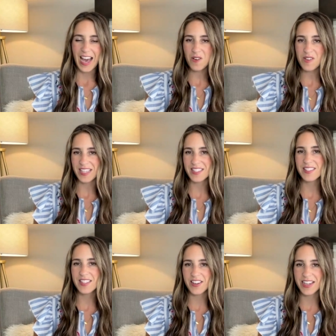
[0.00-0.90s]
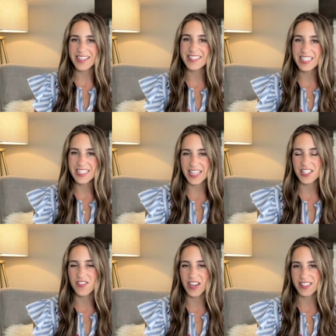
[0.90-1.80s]
How necessary is
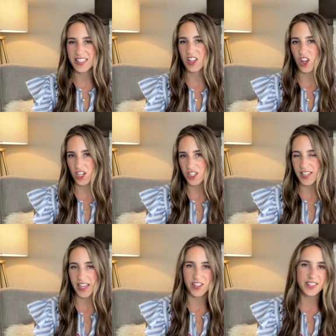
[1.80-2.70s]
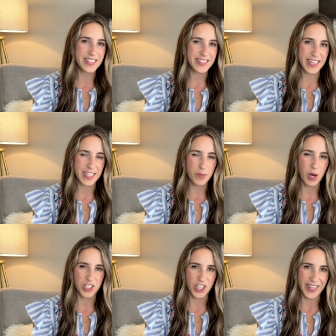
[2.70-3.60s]
incentivizing large scale CCS
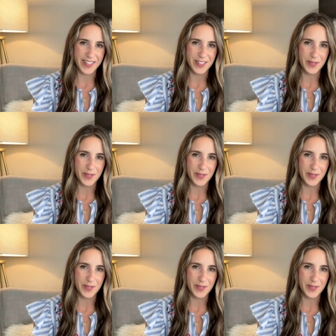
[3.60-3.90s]
projects?